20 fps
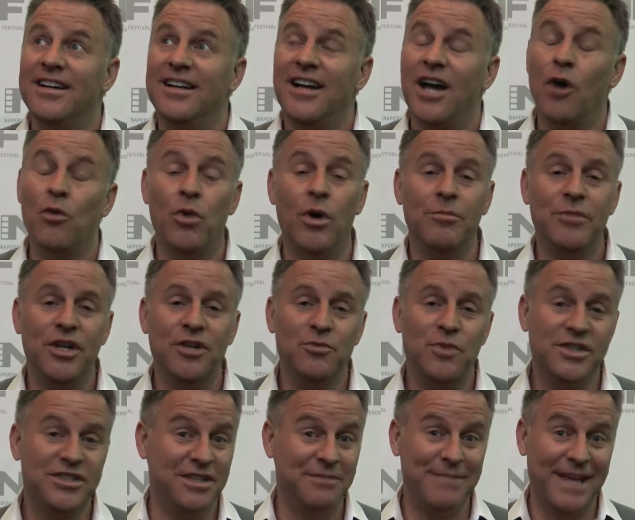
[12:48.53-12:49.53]
a woman
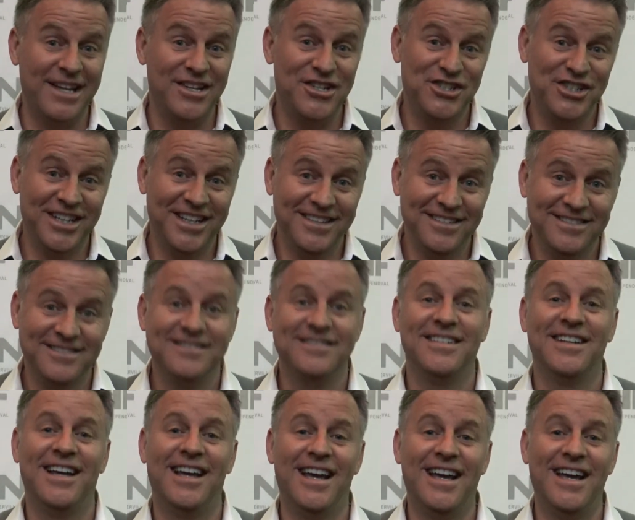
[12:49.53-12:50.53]
with dementia
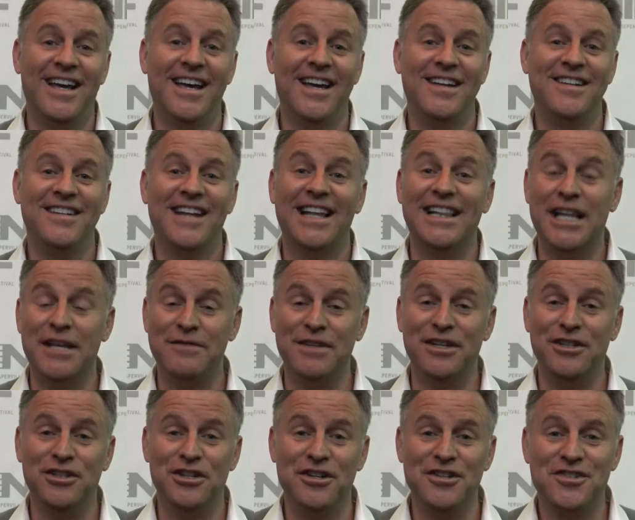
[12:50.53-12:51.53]
and a
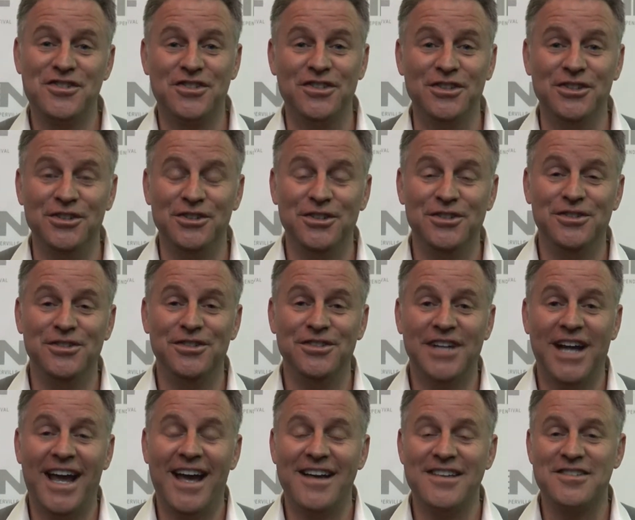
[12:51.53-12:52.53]
live-in nurse who
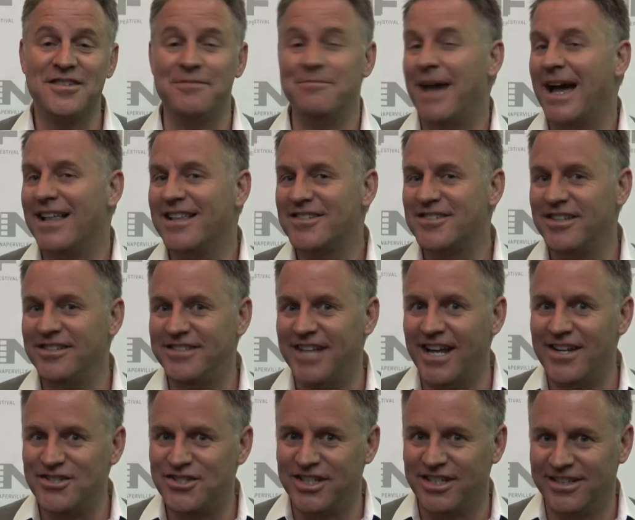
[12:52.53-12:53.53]
has malice
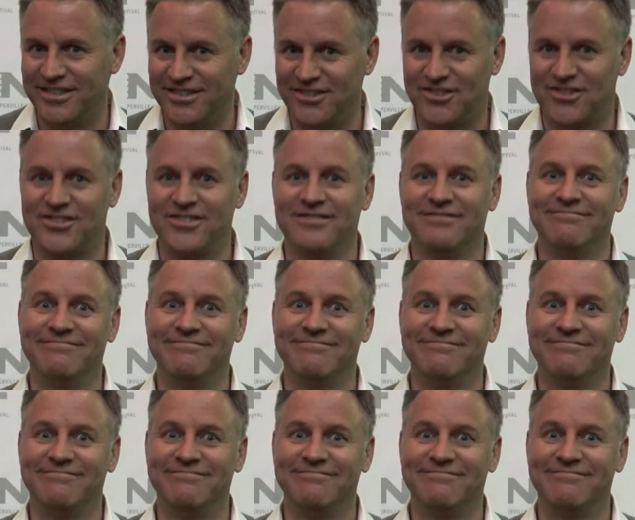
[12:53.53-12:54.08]
intentions.